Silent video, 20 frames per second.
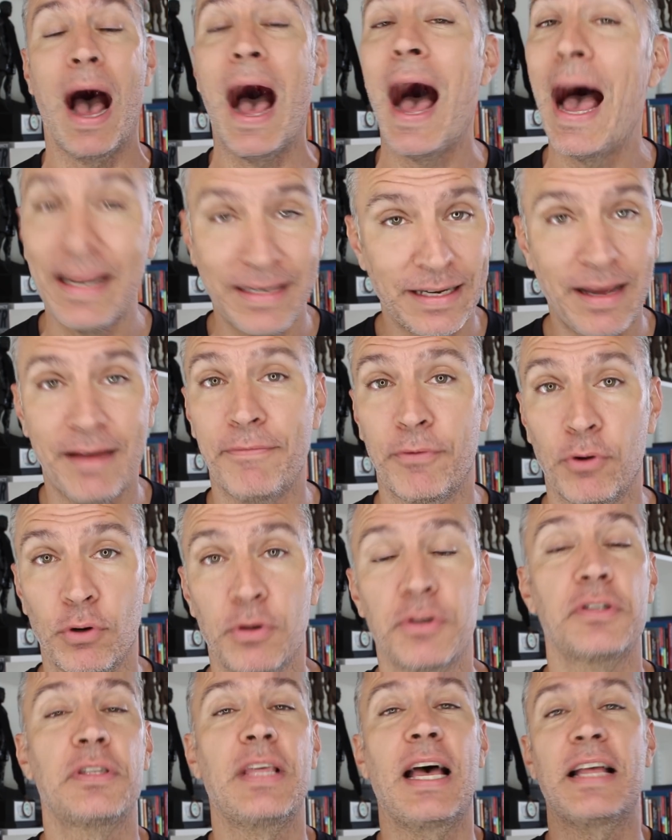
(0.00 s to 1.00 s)
I
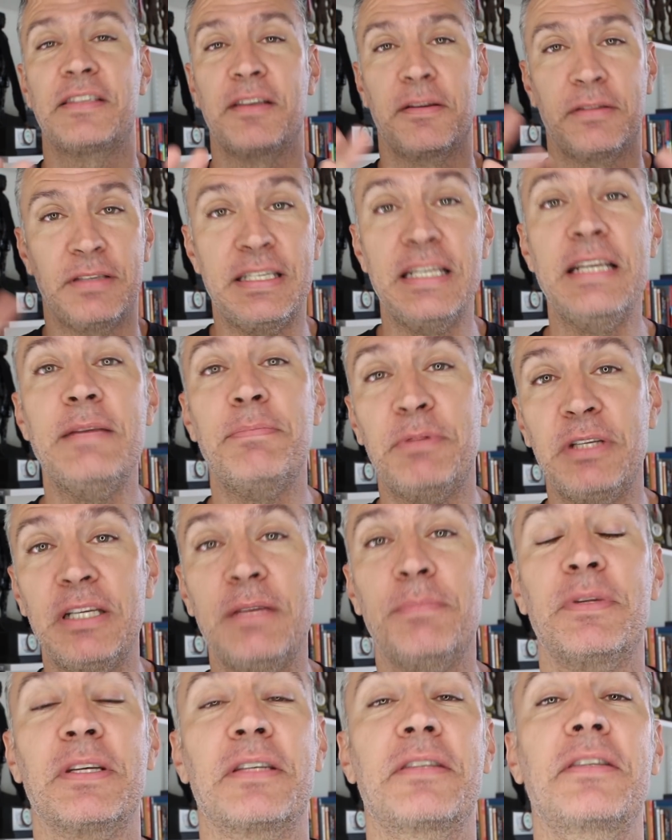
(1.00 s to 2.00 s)
diverse. That's a deep,
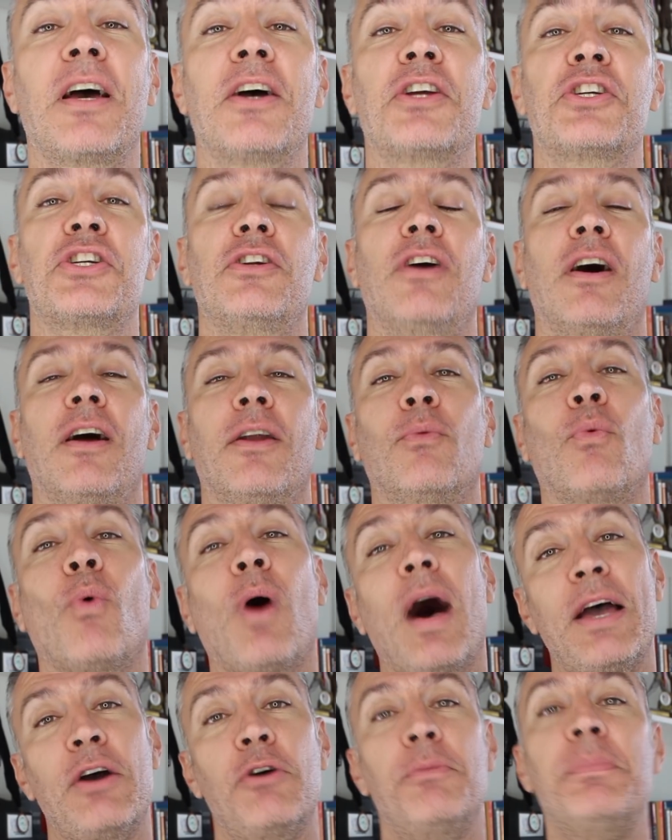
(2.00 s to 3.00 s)
deep discussion on
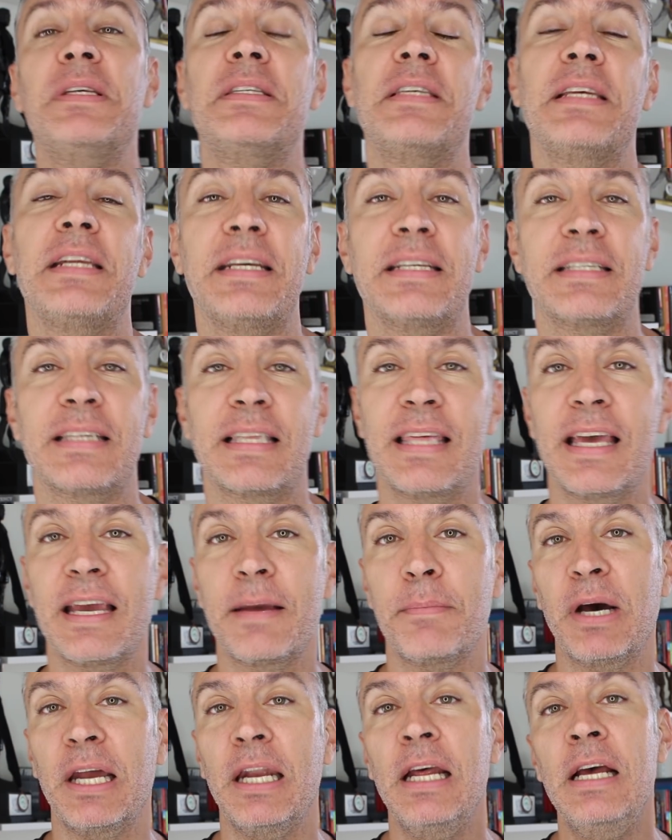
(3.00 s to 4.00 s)
why obesity is a
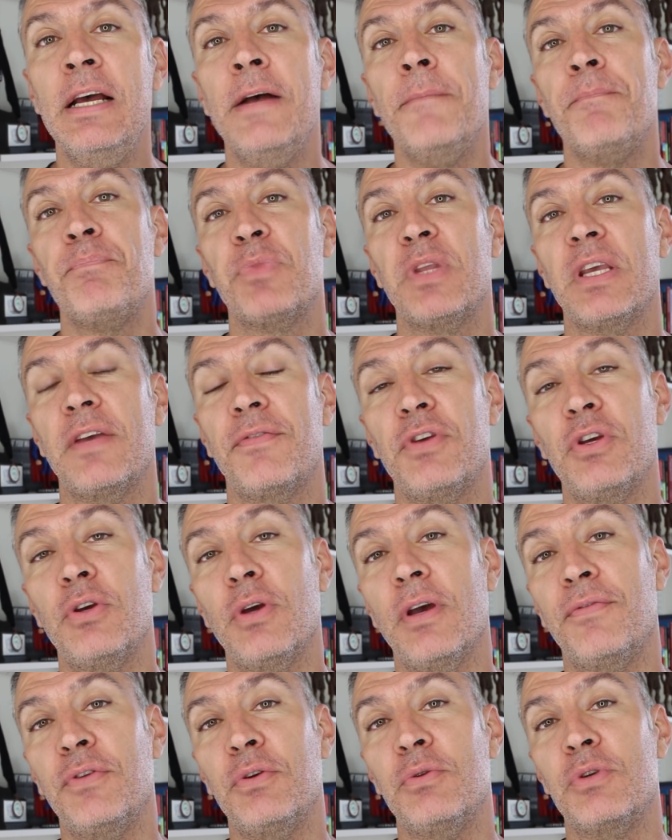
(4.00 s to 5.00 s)
thing. But if
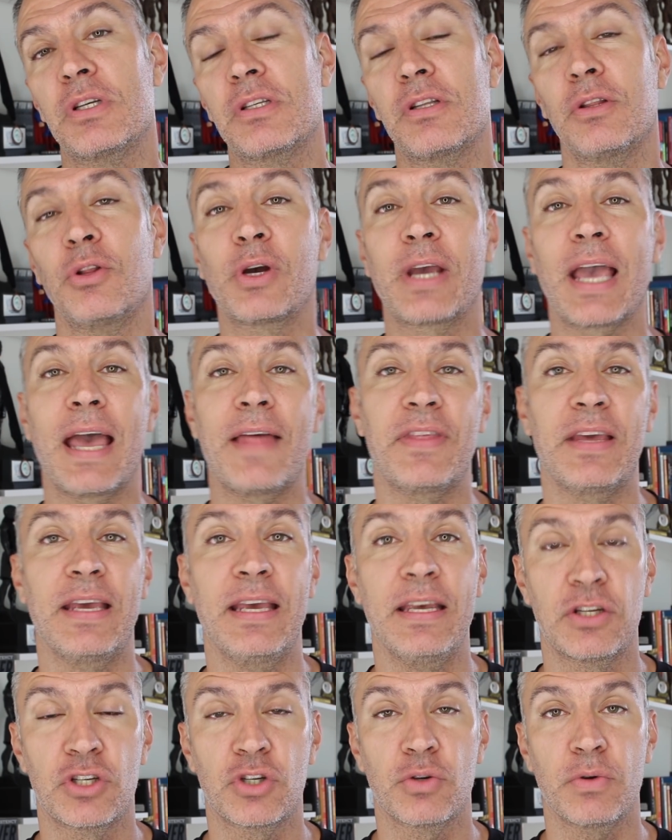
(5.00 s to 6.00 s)
you if you just look at the
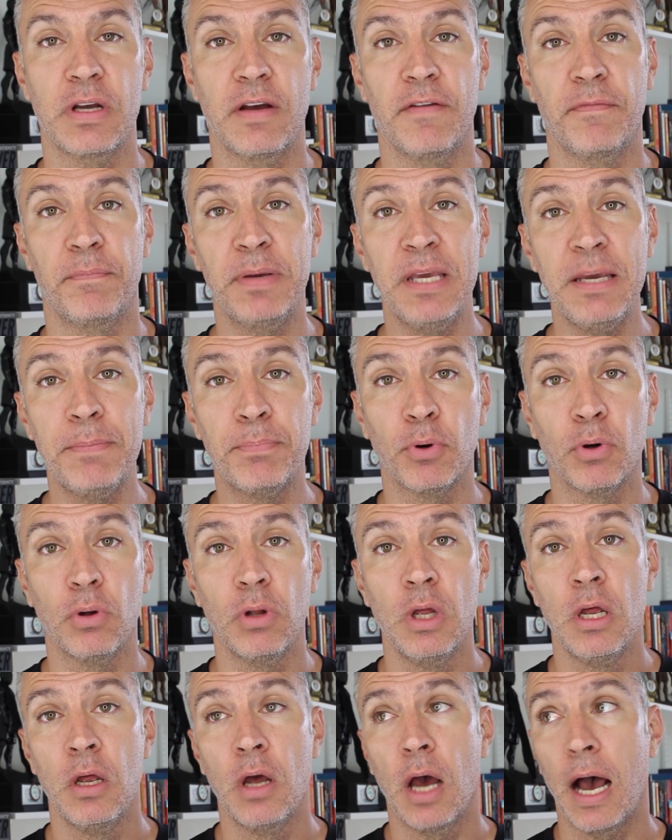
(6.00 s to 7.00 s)
history of people,